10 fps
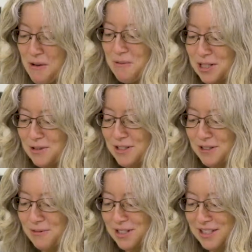which
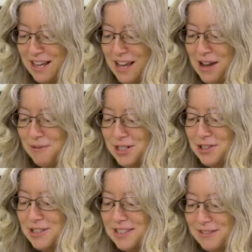
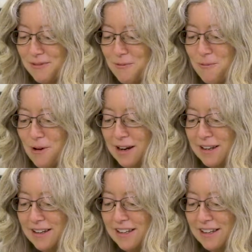is
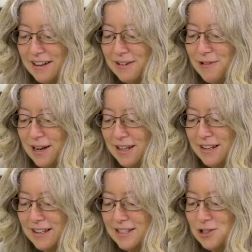why
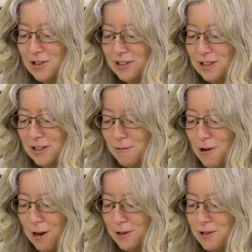it took a little
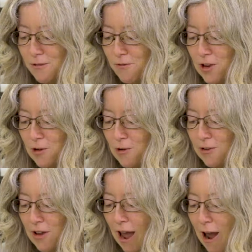while to figure
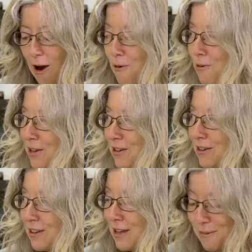out how we
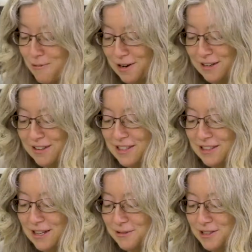could collaborate. I think
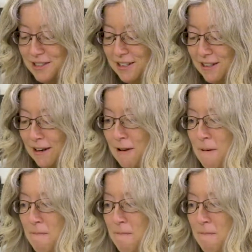that was it.